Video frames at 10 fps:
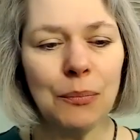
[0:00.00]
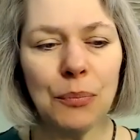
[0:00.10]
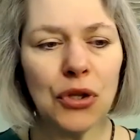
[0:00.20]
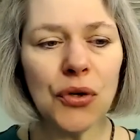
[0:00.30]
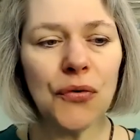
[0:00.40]

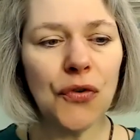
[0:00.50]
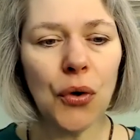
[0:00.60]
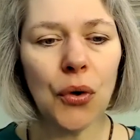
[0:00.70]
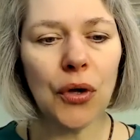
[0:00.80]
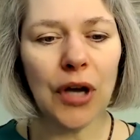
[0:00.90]

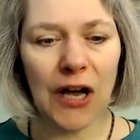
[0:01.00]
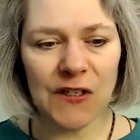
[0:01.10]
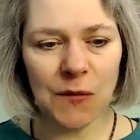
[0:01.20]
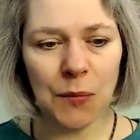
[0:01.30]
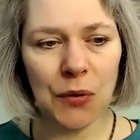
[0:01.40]
Beautiful
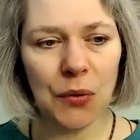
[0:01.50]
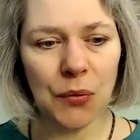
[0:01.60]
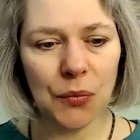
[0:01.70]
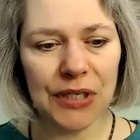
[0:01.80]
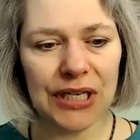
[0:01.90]
gospel
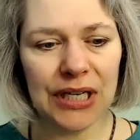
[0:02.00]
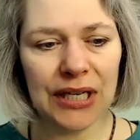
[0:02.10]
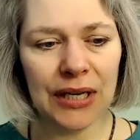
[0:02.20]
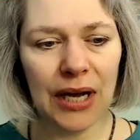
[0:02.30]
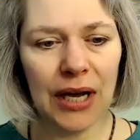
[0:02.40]

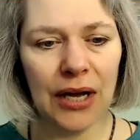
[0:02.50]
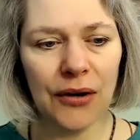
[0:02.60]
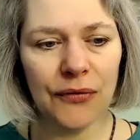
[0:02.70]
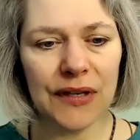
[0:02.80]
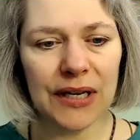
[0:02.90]
reading
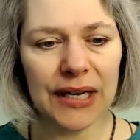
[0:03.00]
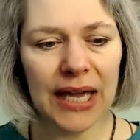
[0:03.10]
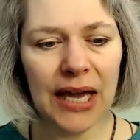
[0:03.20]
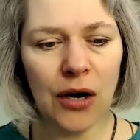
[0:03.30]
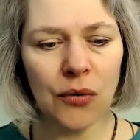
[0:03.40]
of the
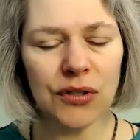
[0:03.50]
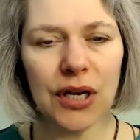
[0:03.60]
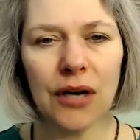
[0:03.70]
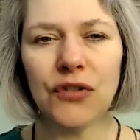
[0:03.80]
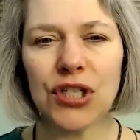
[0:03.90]
account
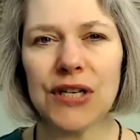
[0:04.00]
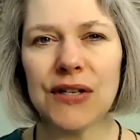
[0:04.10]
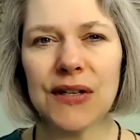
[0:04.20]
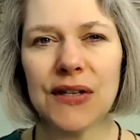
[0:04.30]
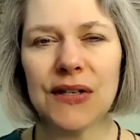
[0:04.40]
of
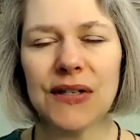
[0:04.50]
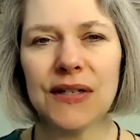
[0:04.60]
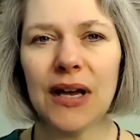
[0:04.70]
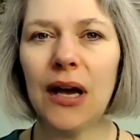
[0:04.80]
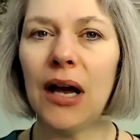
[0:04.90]

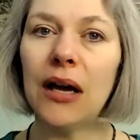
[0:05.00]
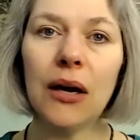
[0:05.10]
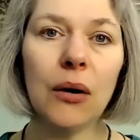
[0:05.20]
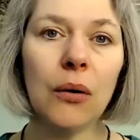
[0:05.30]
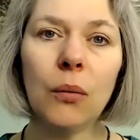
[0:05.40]
Jesus.
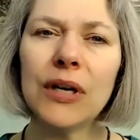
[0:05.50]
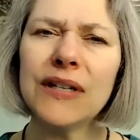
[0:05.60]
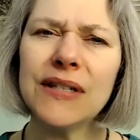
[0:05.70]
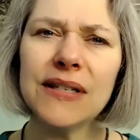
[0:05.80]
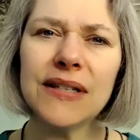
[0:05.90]
What
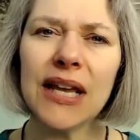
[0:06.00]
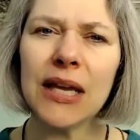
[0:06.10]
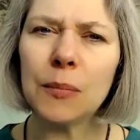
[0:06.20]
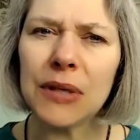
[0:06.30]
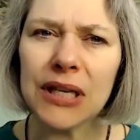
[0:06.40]
is he
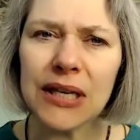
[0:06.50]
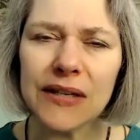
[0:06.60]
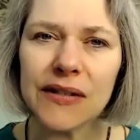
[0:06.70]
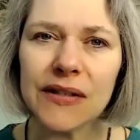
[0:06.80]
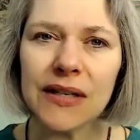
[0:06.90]
saying?
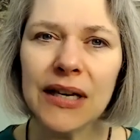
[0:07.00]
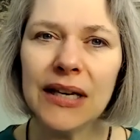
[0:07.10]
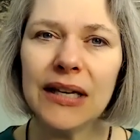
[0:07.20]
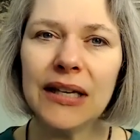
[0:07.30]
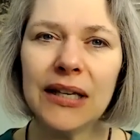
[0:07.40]
Peace
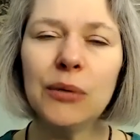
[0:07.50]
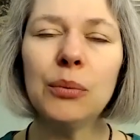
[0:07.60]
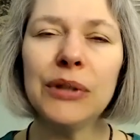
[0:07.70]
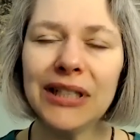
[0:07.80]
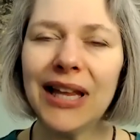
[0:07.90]
he
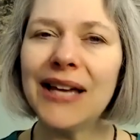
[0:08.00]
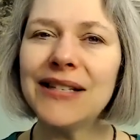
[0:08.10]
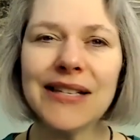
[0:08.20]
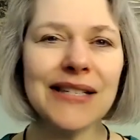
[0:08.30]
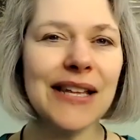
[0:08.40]

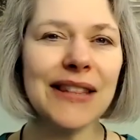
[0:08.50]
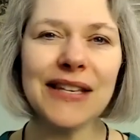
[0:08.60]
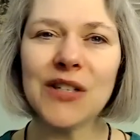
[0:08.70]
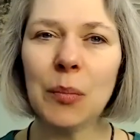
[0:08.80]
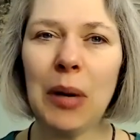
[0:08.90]
realizes that
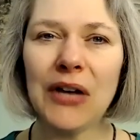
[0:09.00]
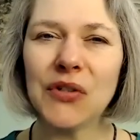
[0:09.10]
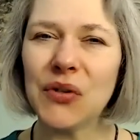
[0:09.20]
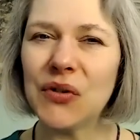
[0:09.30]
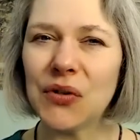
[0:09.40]
these
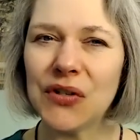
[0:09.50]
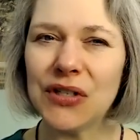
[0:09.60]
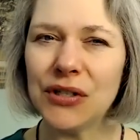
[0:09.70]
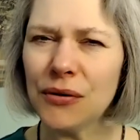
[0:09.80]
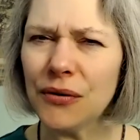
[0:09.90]
apostles are
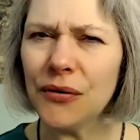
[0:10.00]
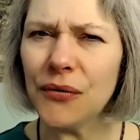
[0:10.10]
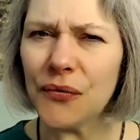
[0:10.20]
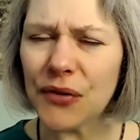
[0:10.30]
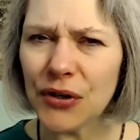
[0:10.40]
still
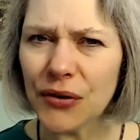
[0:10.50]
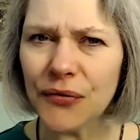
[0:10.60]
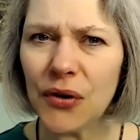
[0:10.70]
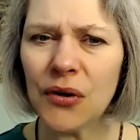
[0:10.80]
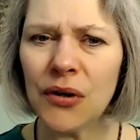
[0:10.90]

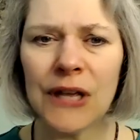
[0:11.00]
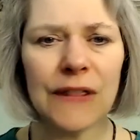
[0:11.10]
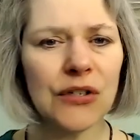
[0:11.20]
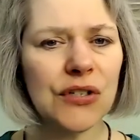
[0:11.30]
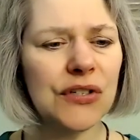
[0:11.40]
fearful.
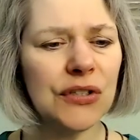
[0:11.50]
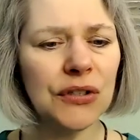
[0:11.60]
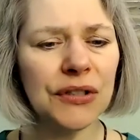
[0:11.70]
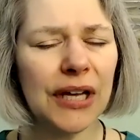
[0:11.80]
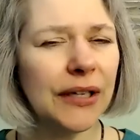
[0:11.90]
They're
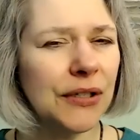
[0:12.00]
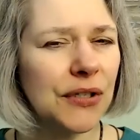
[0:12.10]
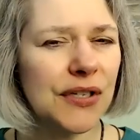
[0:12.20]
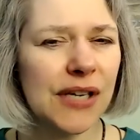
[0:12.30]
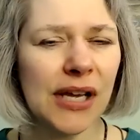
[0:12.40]
still not
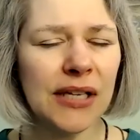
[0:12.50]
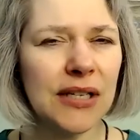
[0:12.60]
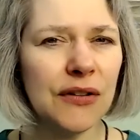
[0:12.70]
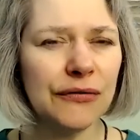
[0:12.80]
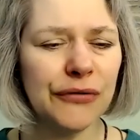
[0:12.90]

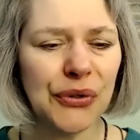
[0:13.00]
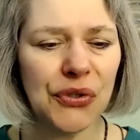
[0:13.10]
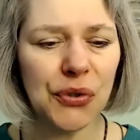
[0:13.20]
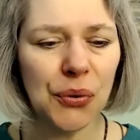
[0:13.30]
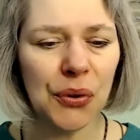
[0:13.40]
understanding the full
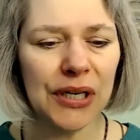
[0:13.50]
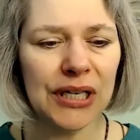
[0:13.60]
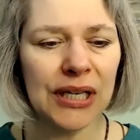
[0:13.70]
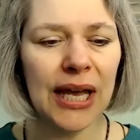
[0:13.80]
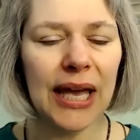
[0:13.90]

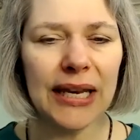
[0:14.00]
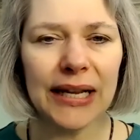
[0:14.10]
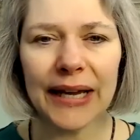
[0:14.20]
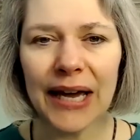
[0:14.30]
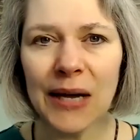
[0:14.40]
story. And he
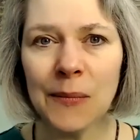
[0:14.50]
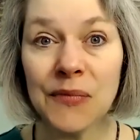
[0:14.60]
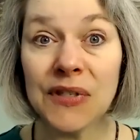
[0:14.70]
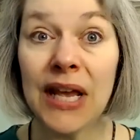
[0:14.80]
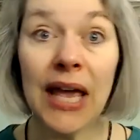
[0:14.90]
comes